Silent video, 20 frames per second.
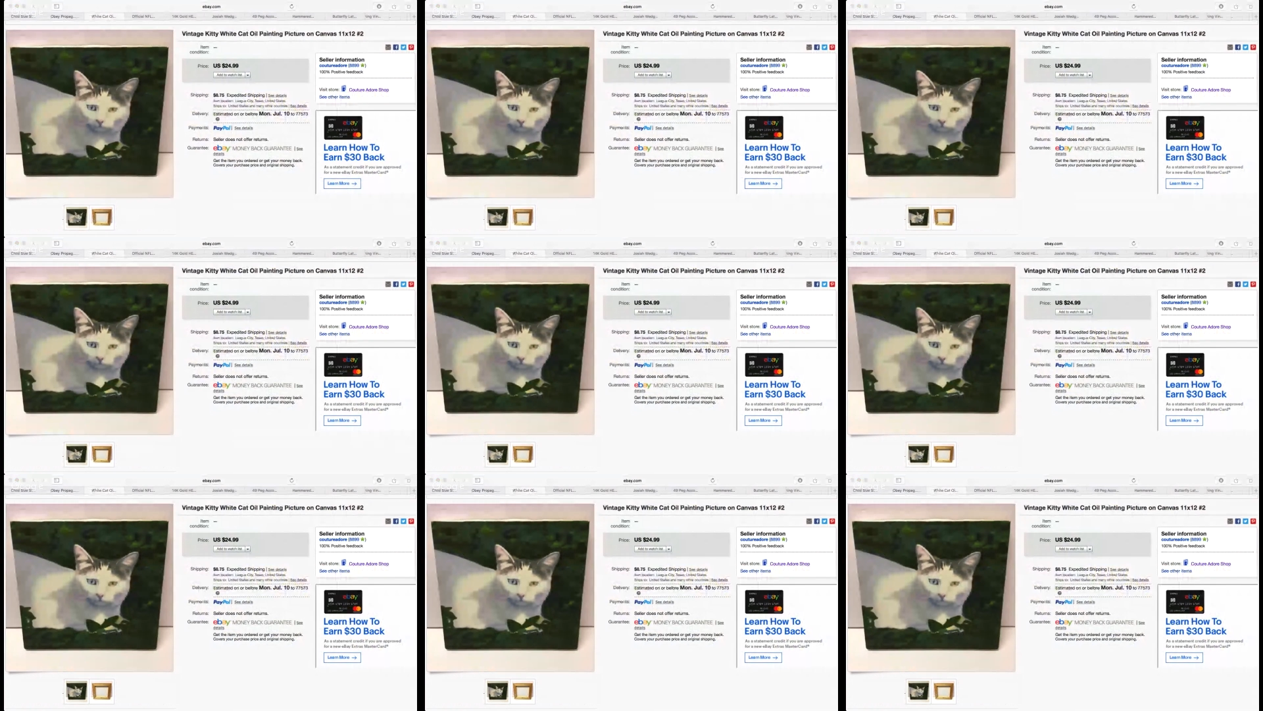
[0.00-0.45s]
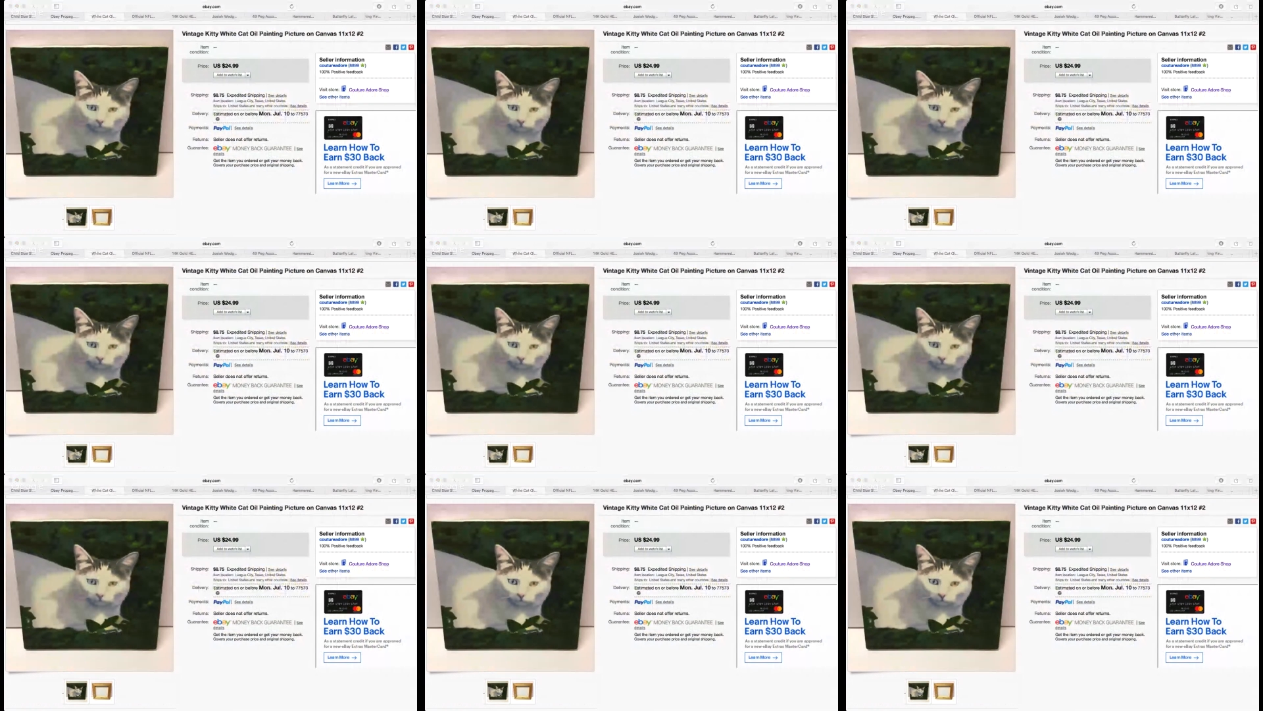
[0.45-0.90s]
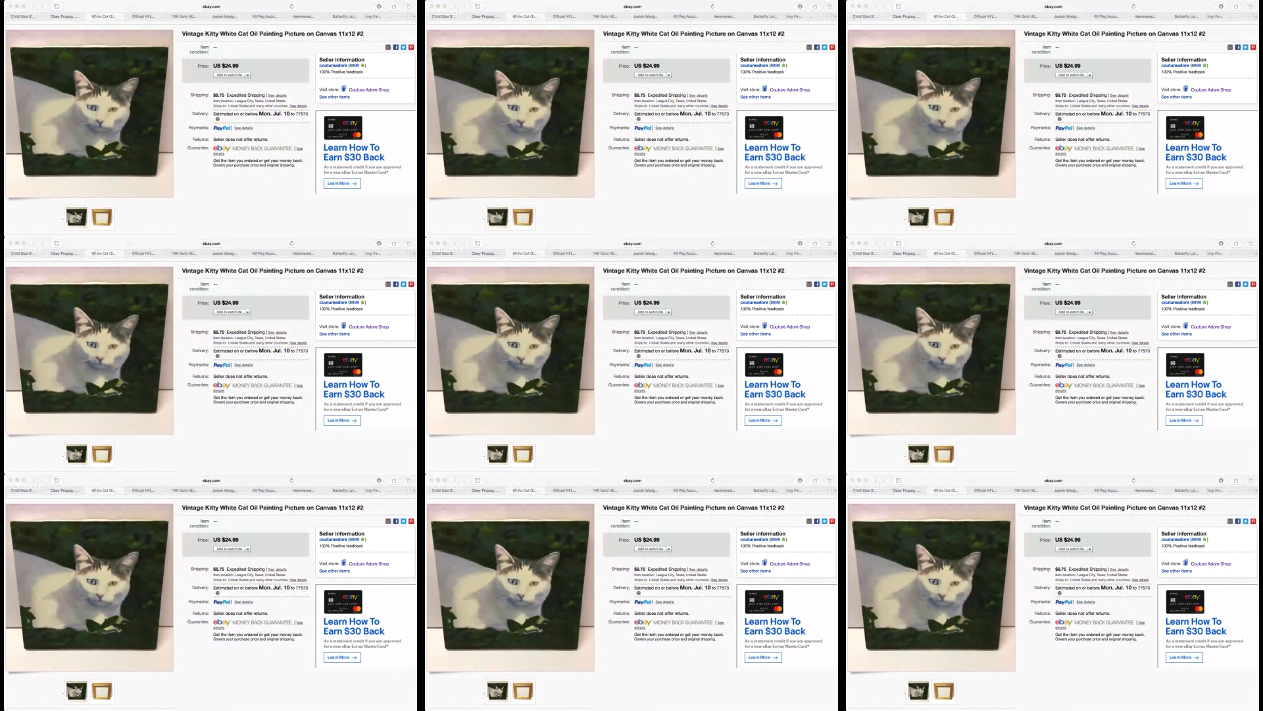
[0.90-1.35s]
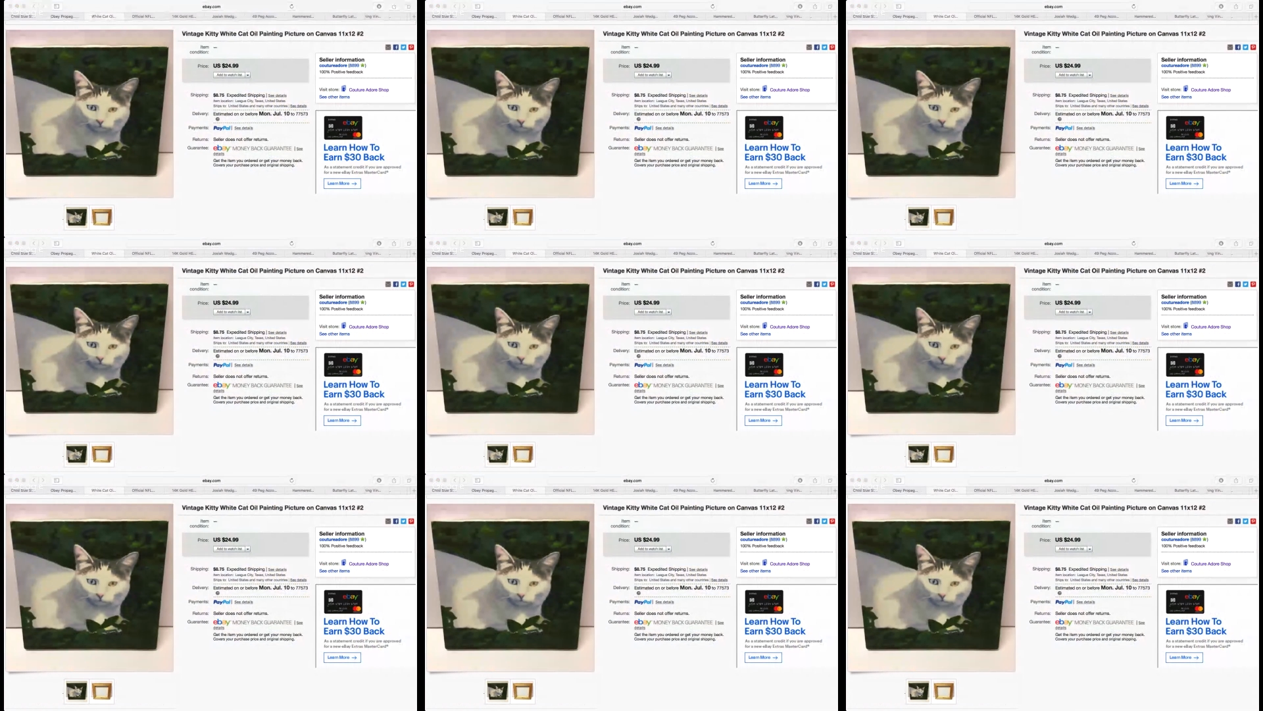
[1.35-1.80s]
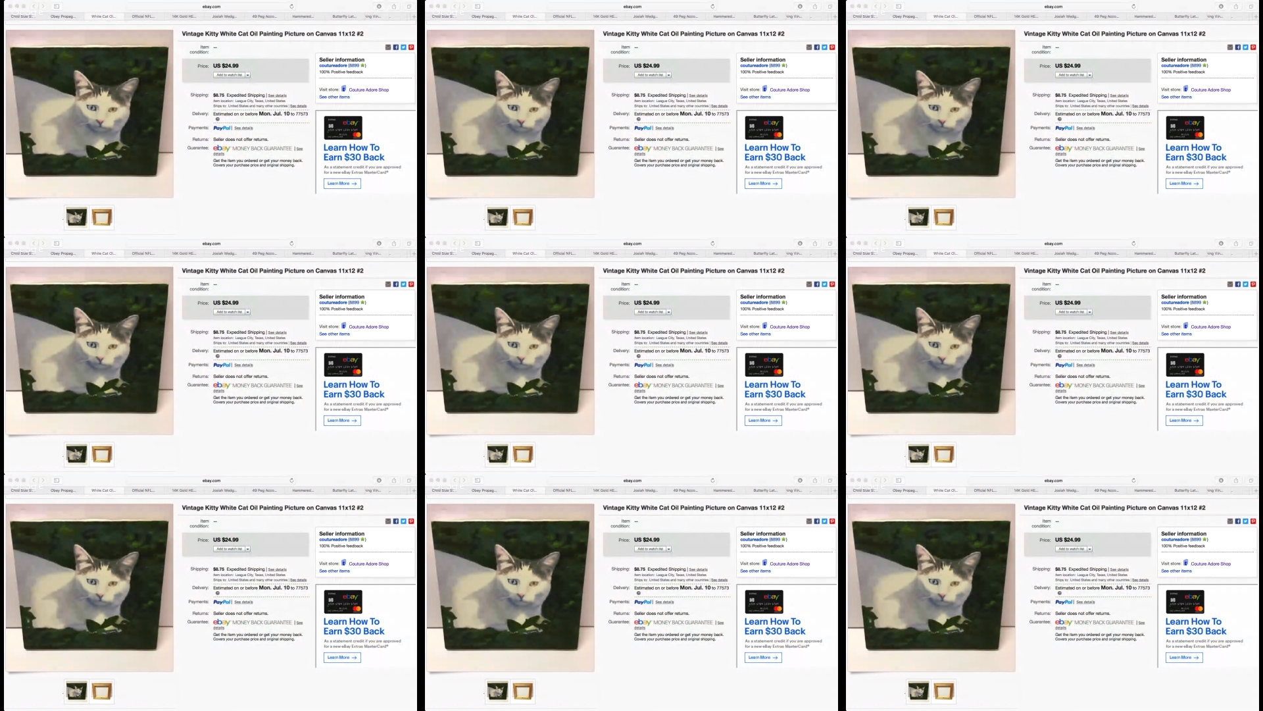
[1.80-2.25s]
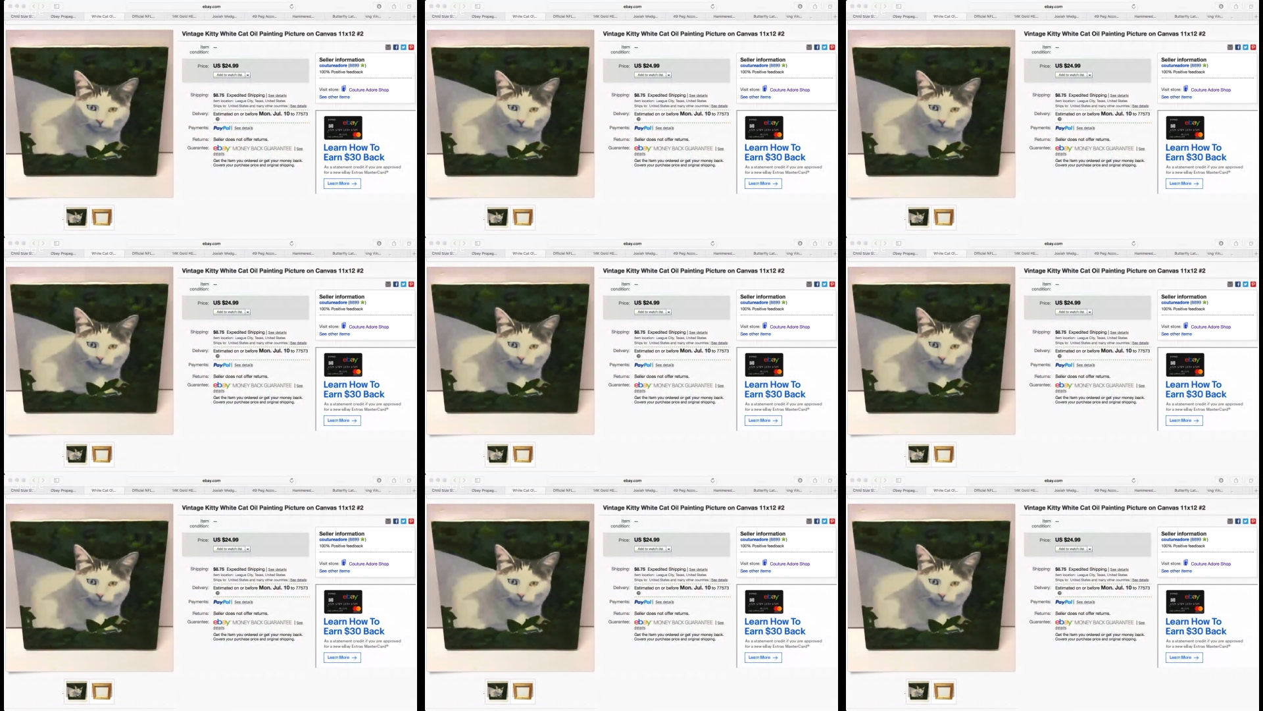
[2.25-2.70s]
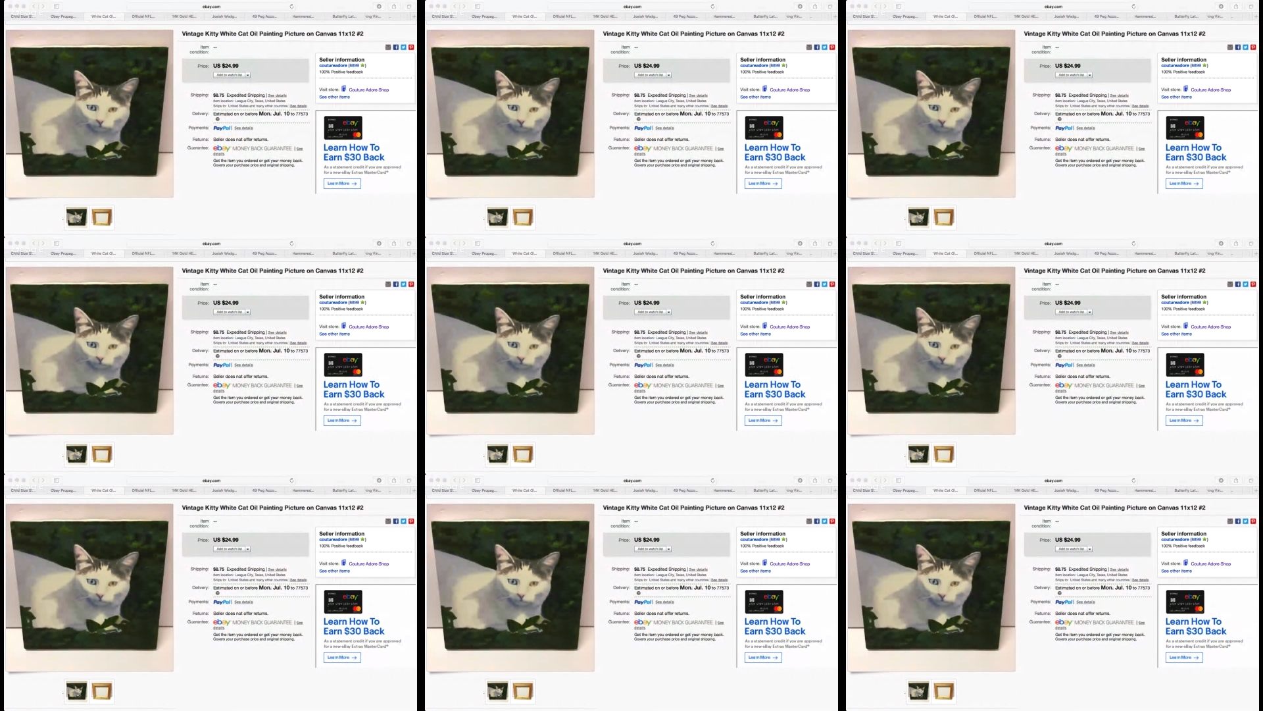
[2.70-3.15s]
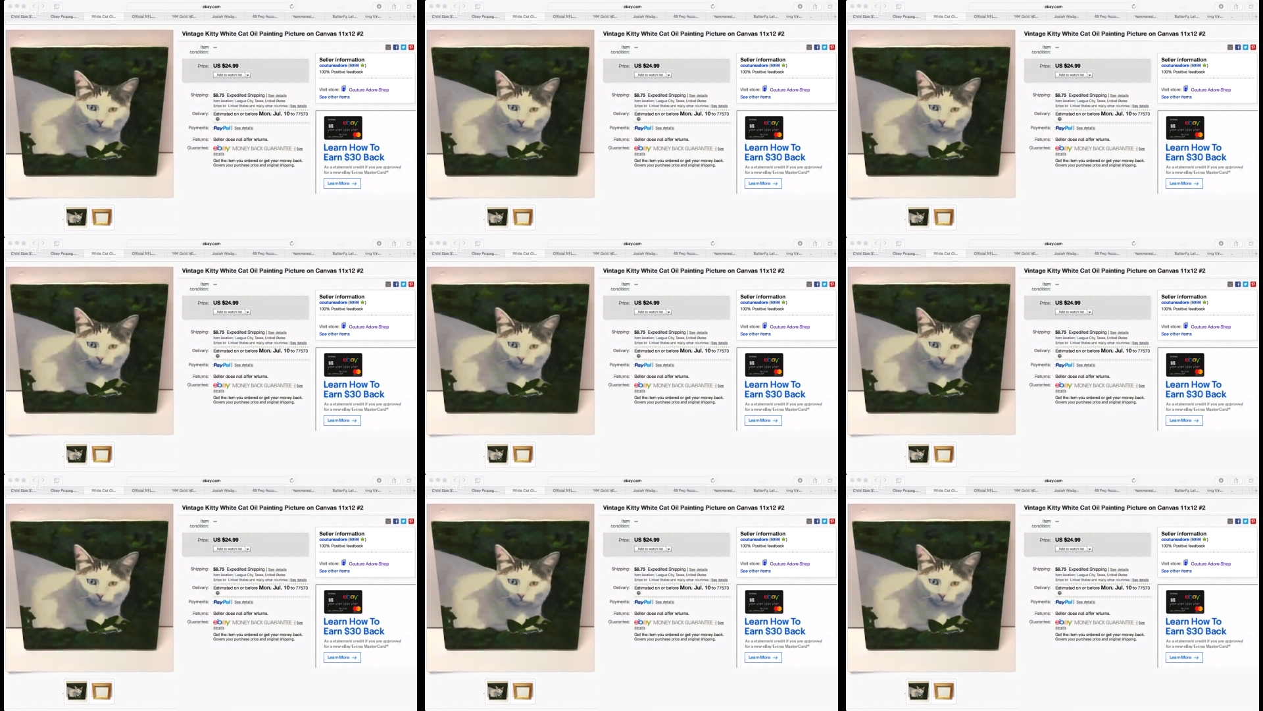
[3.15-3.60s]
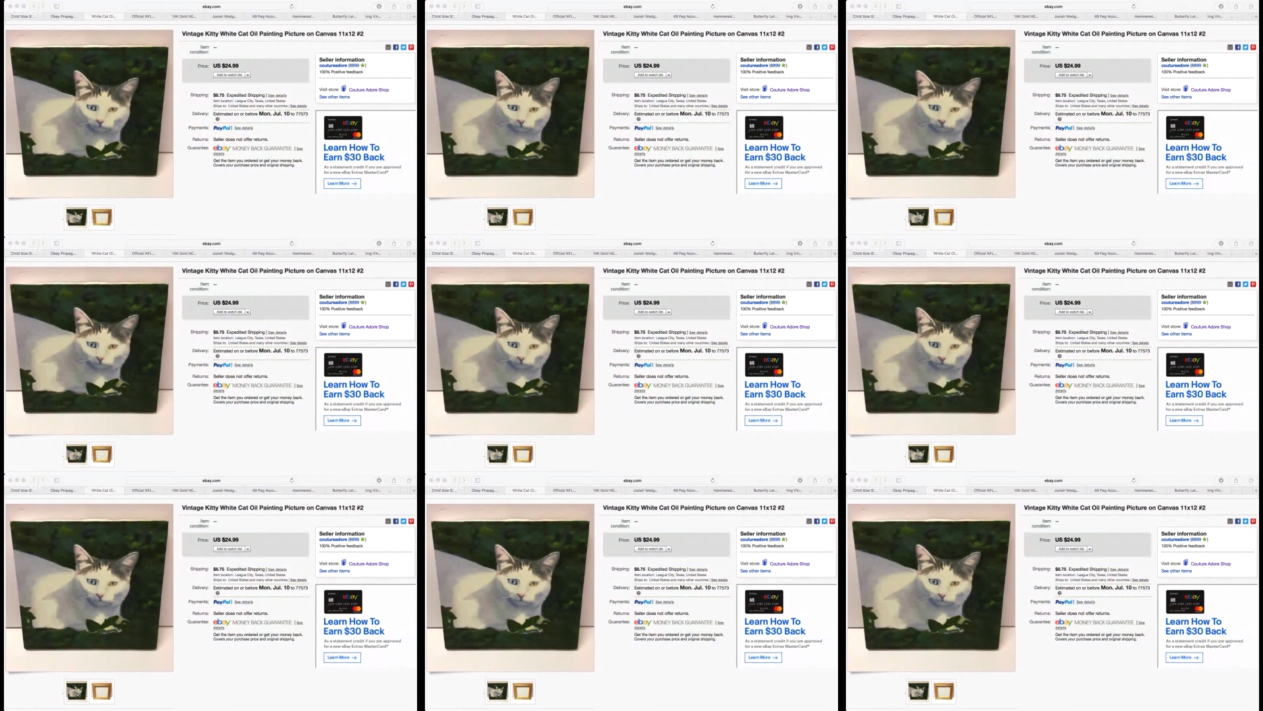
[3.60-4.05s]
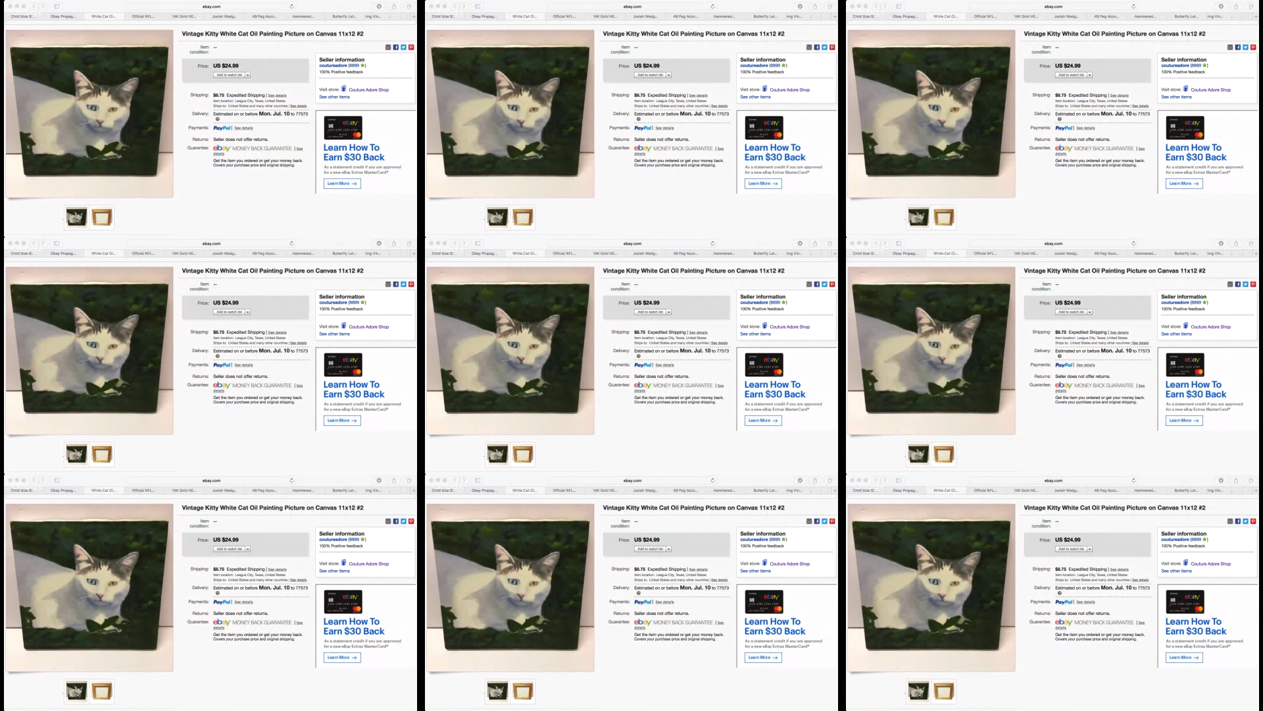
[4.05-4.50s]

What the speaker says: No face is visible, so there are no lips to read.